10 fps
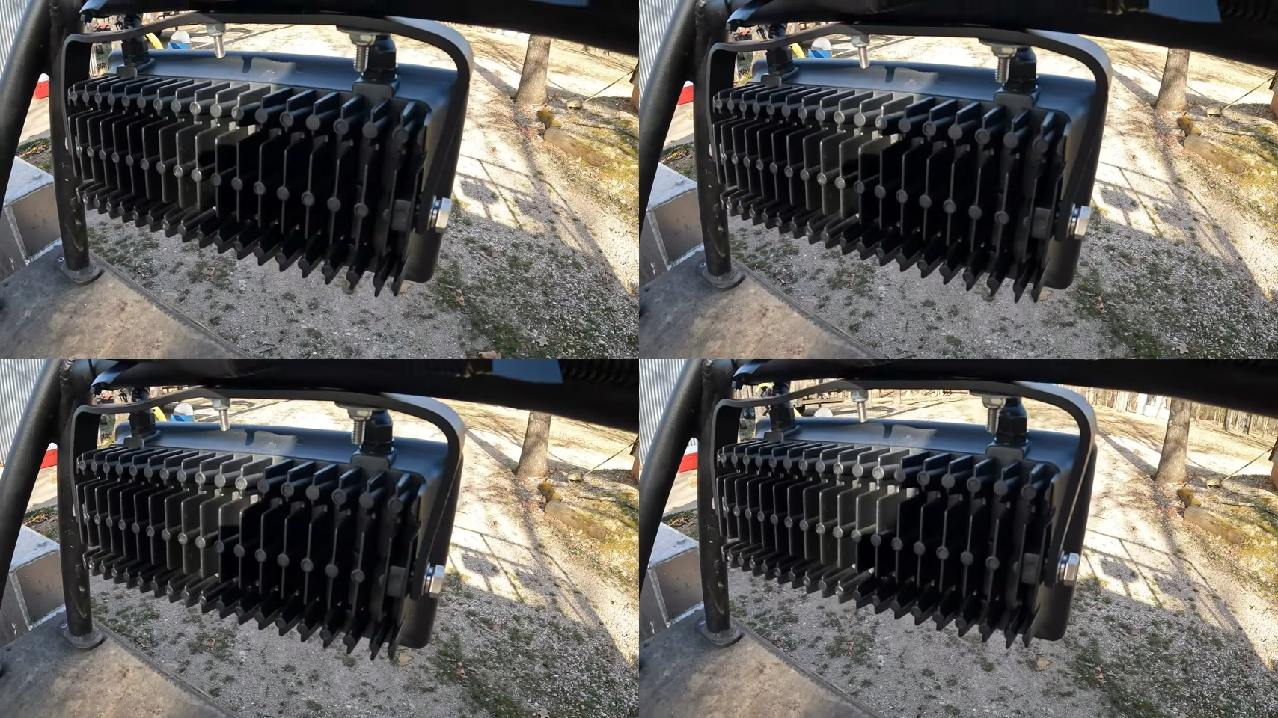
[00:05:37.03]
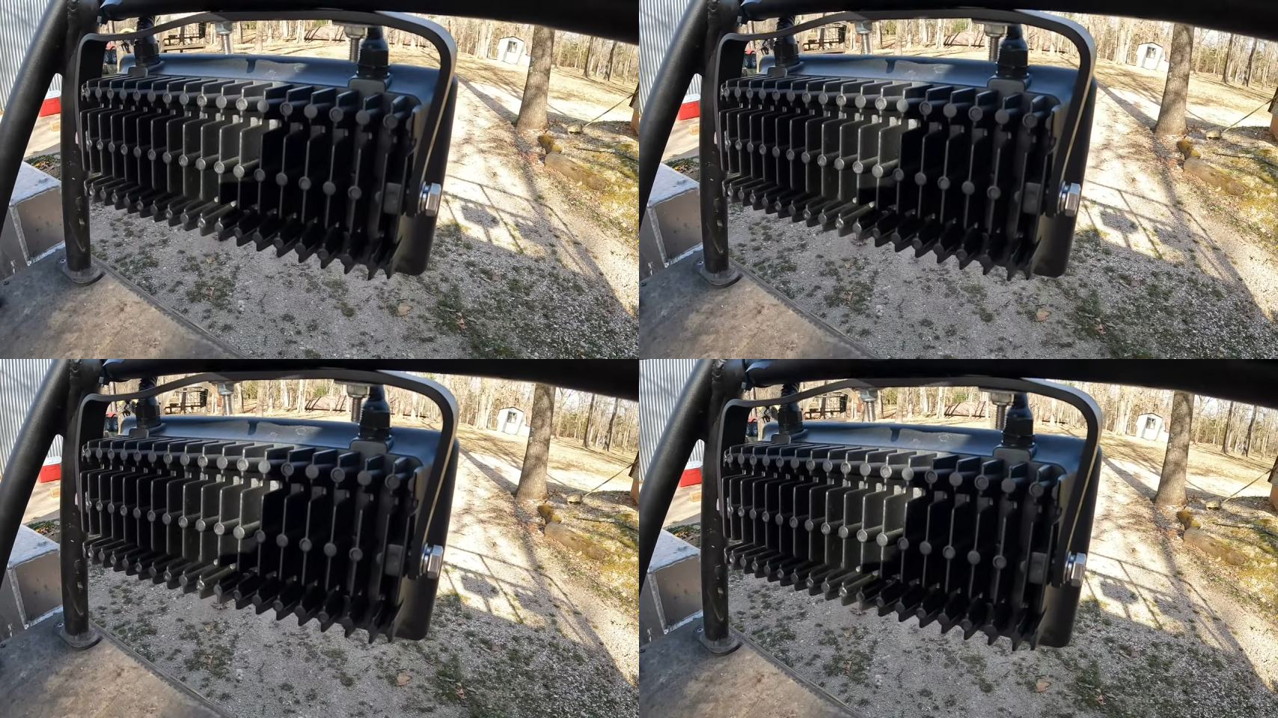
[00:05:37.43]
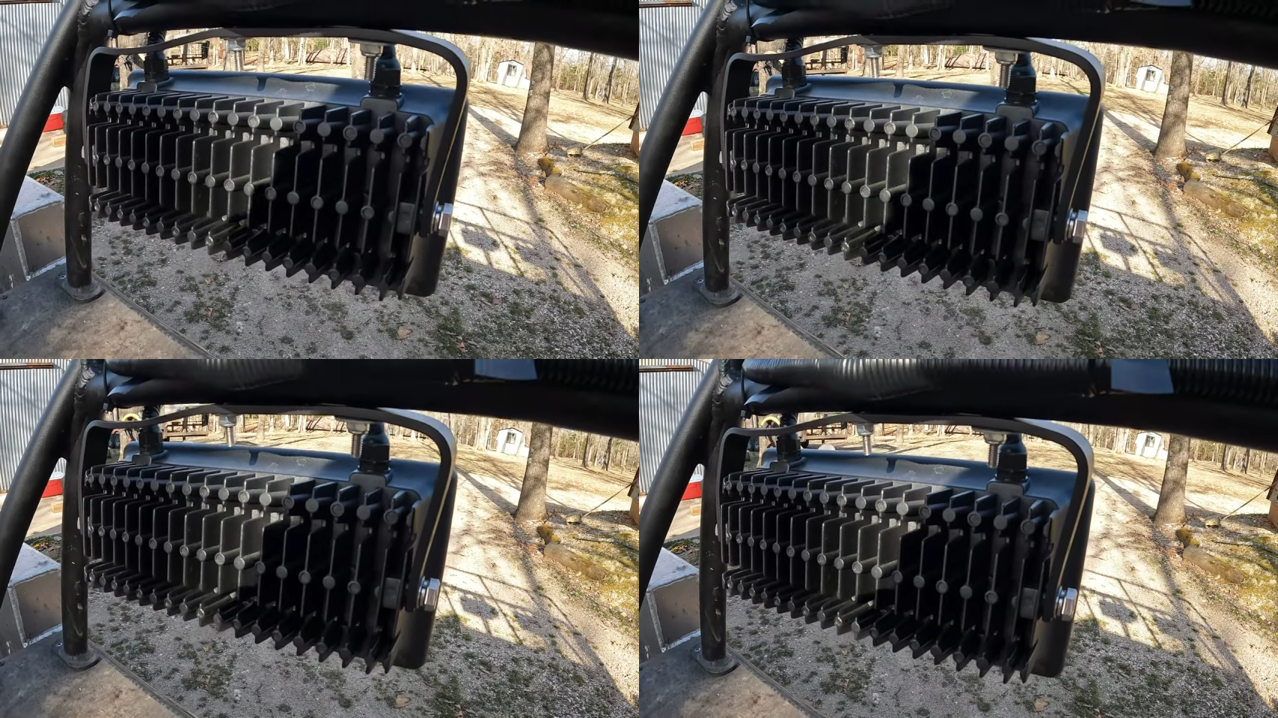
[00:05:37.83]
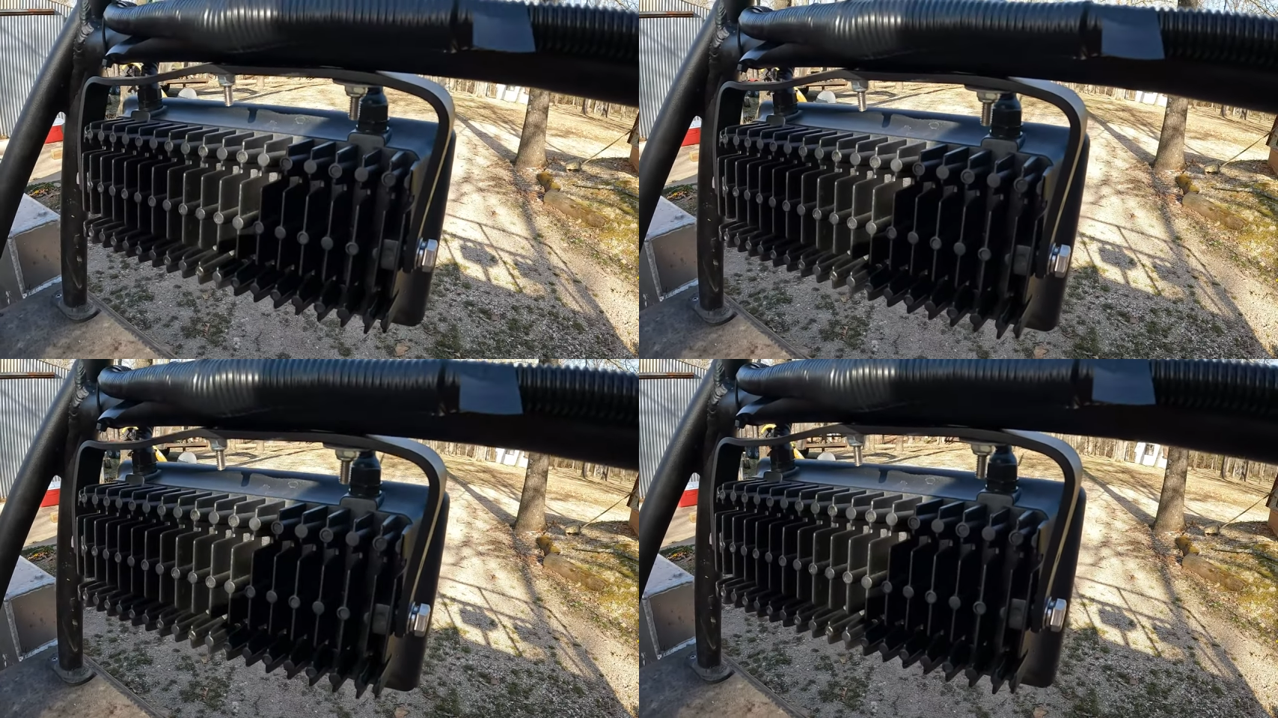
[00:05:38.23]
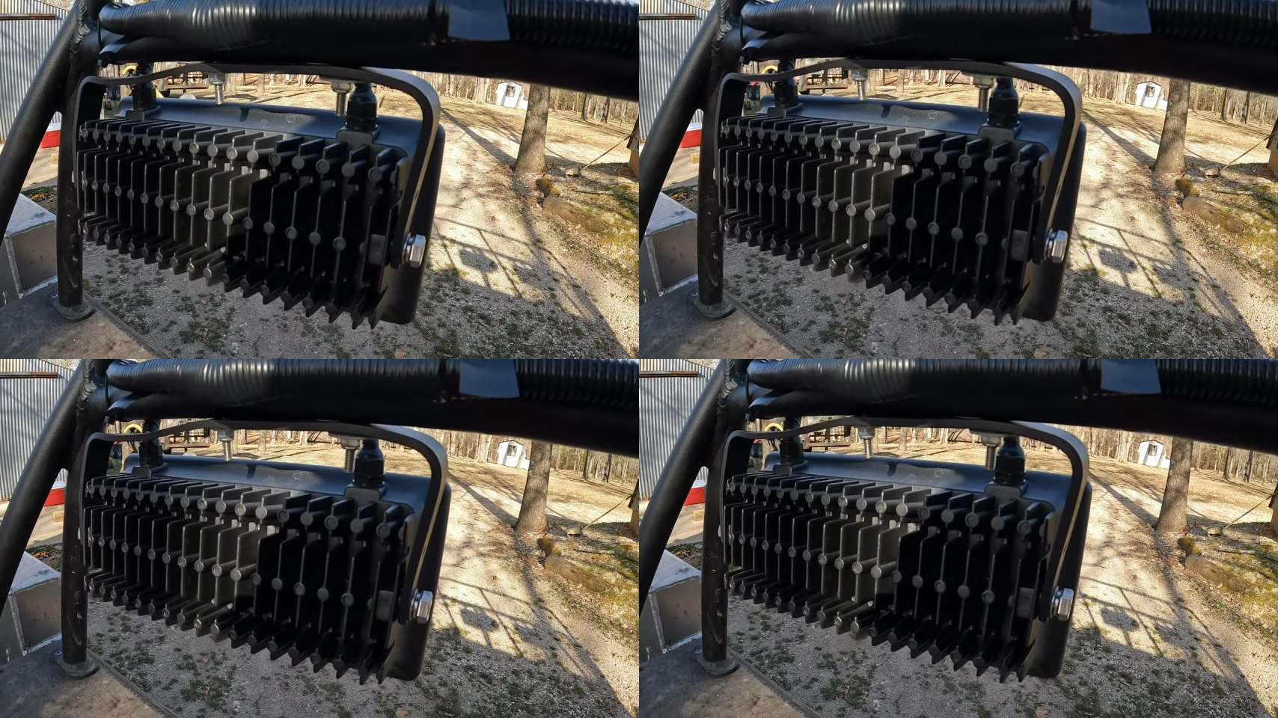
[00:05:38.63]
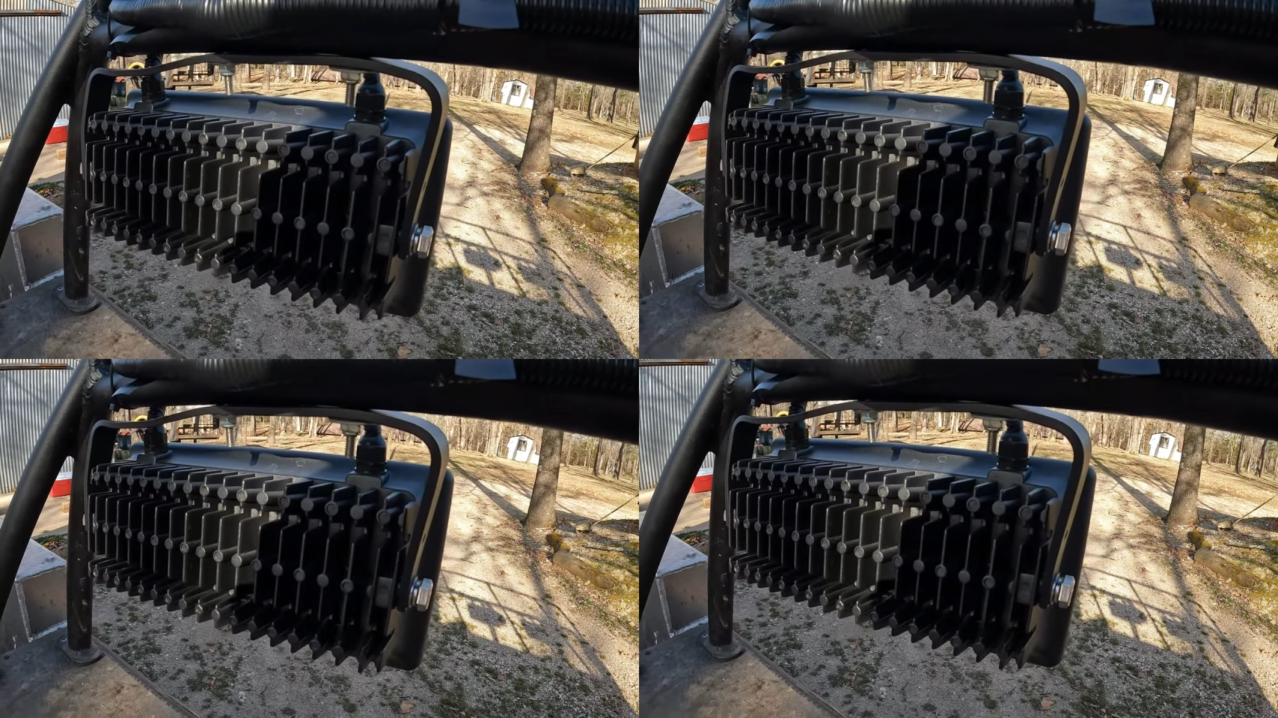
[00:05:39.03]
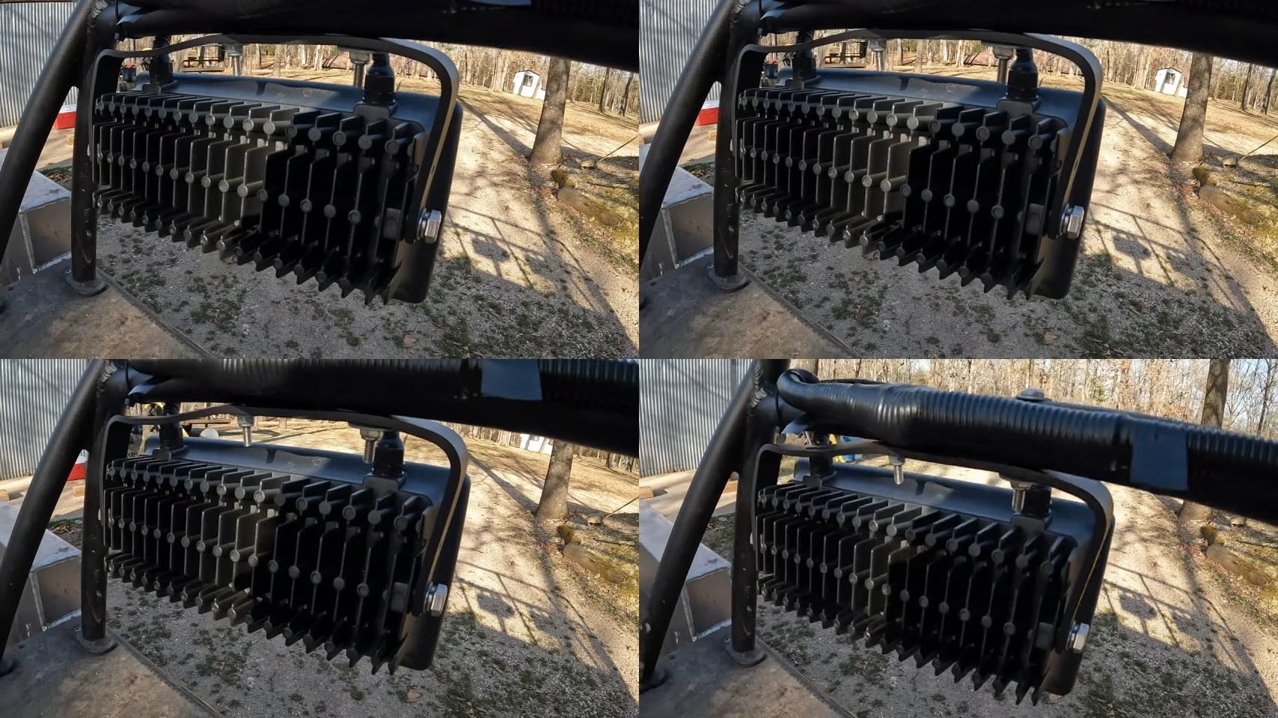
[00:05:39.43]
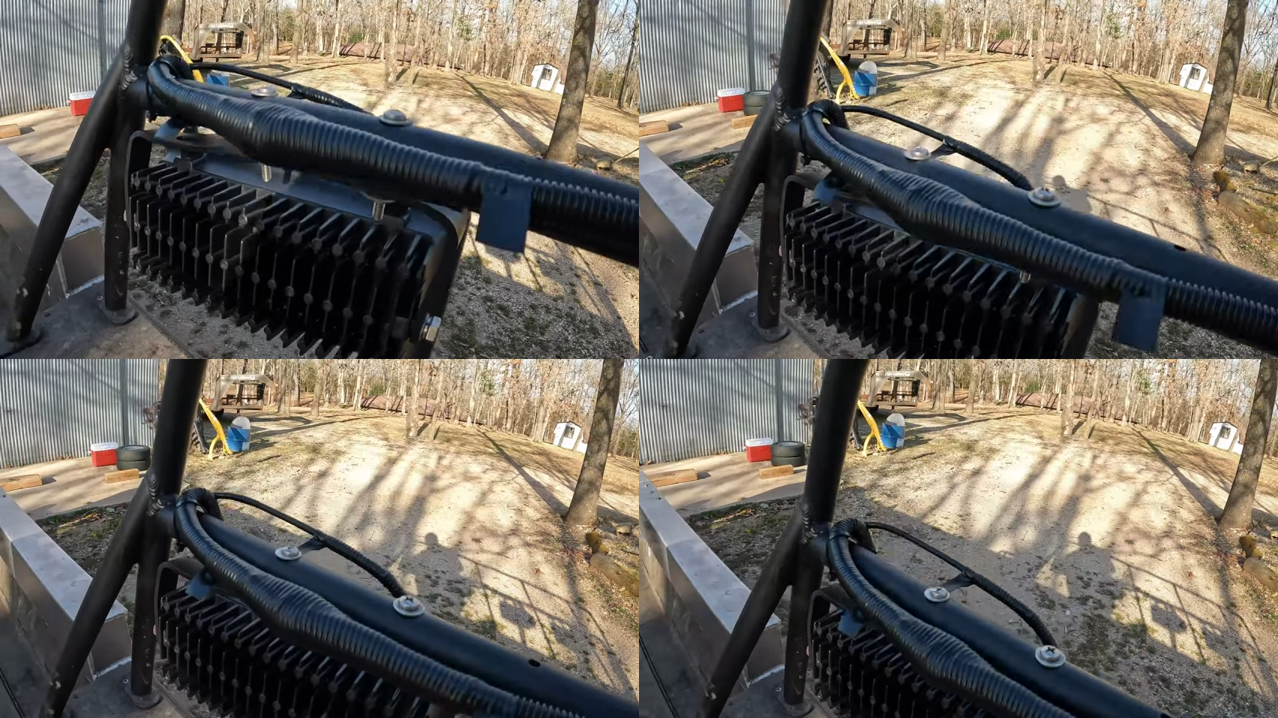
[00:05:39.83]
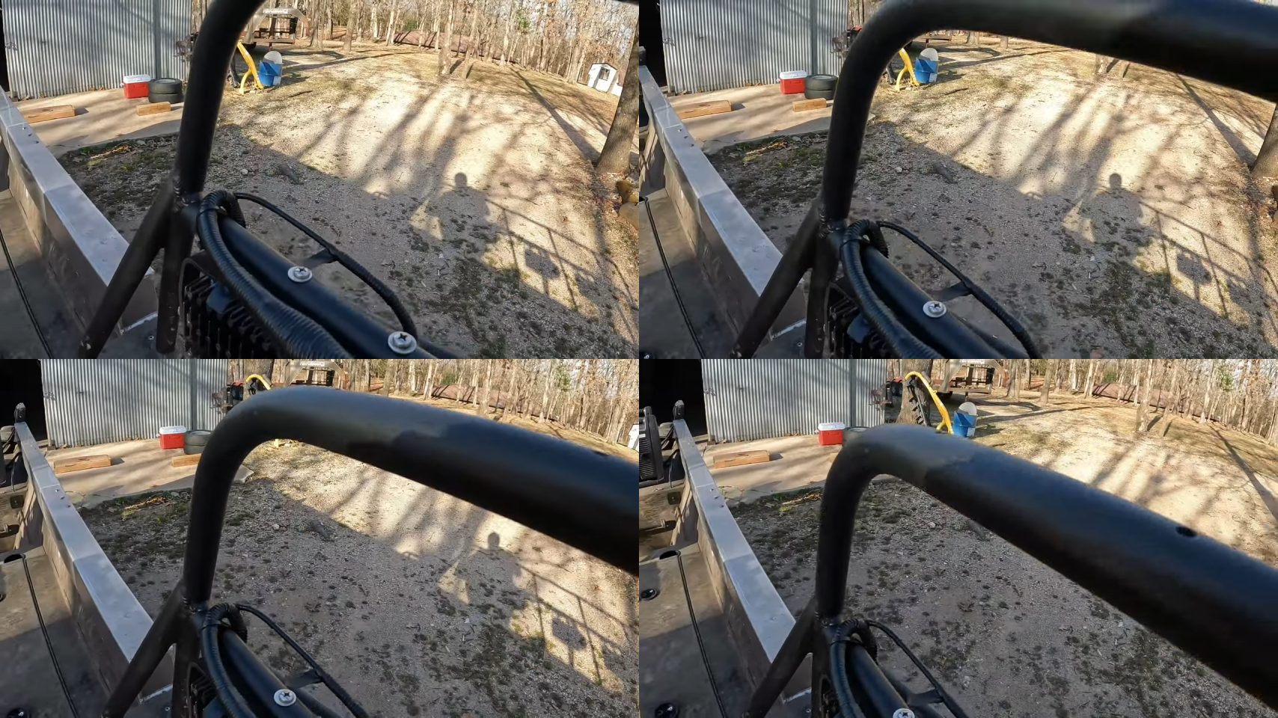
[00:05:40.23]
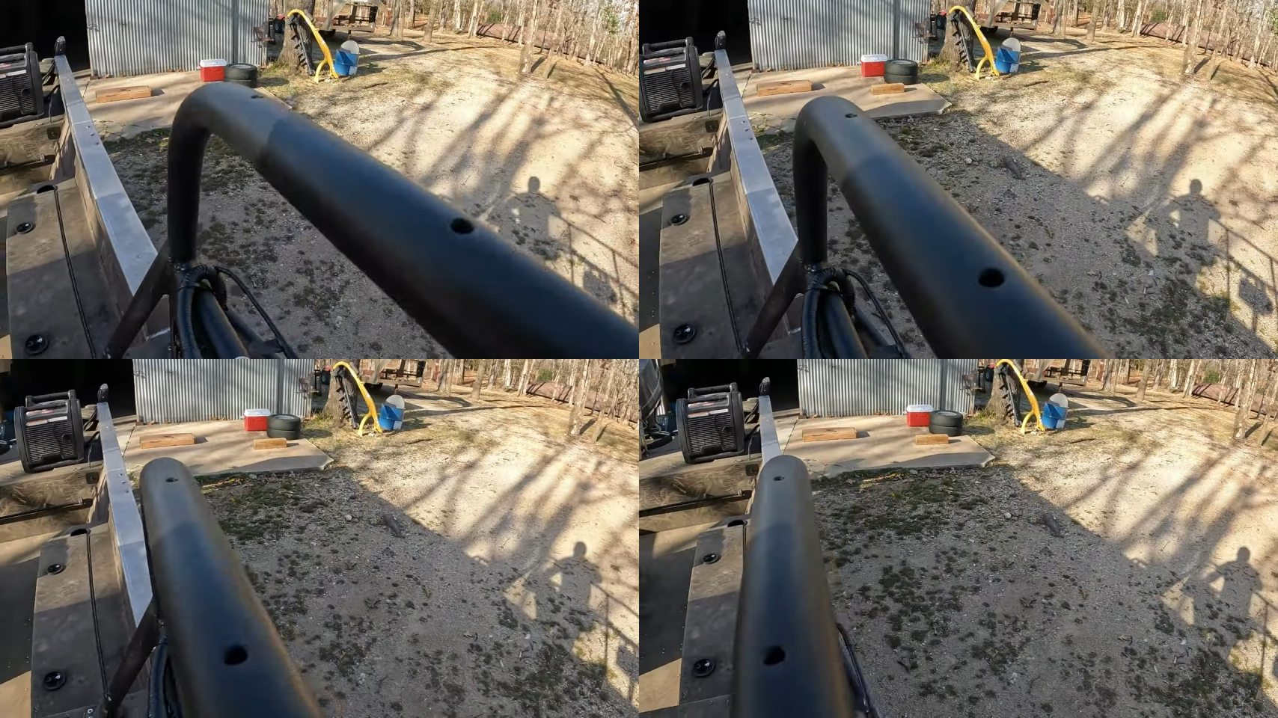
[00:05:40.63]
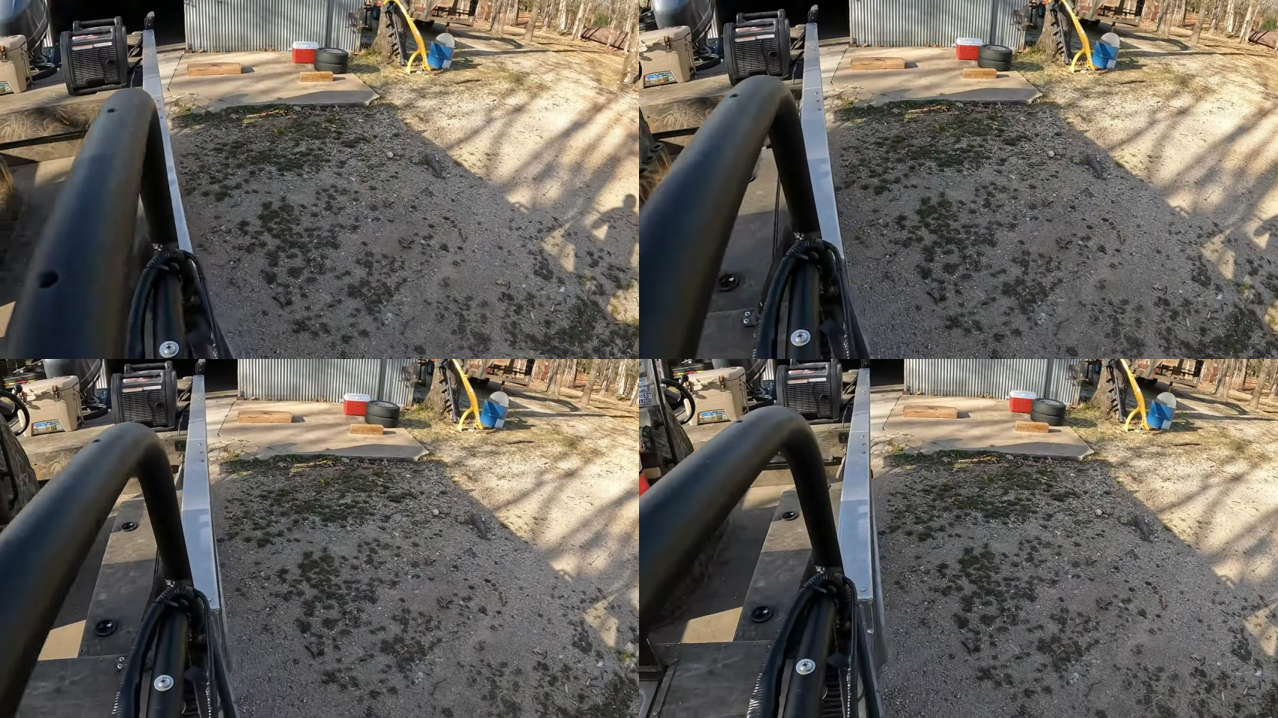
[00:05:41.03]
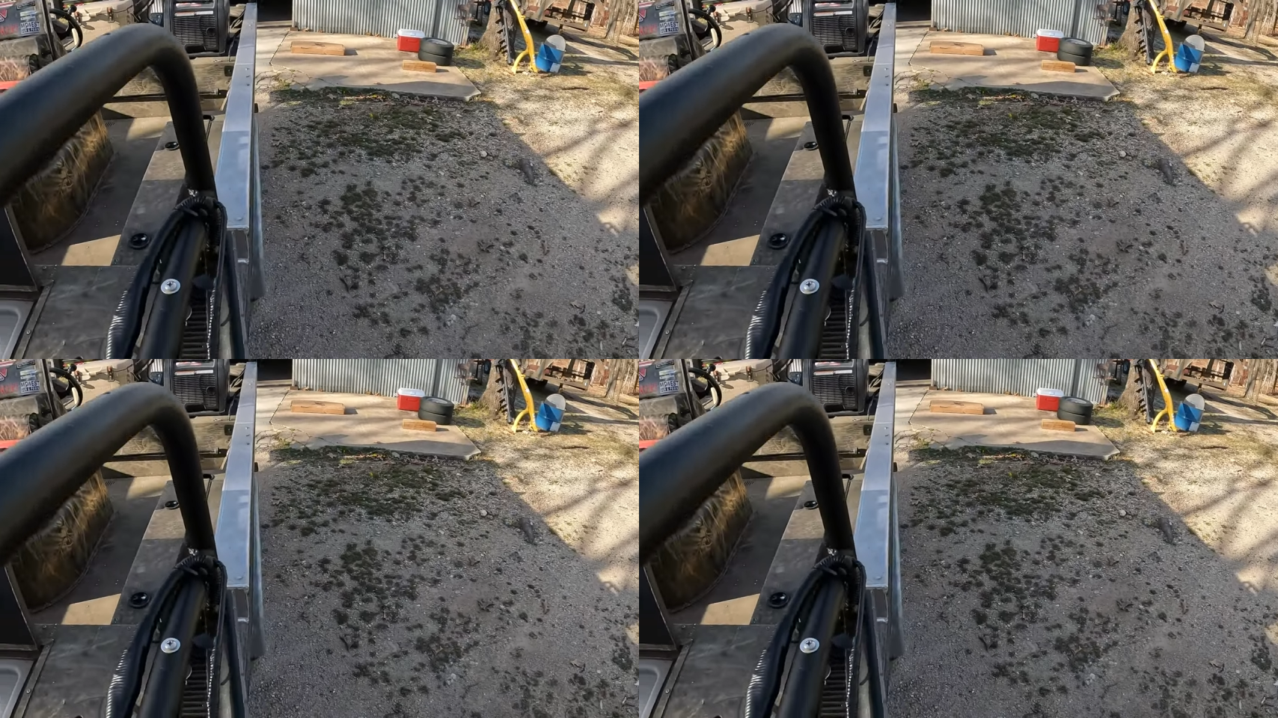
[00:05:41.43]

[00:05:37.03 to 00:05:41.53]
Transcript: (no speaker visible)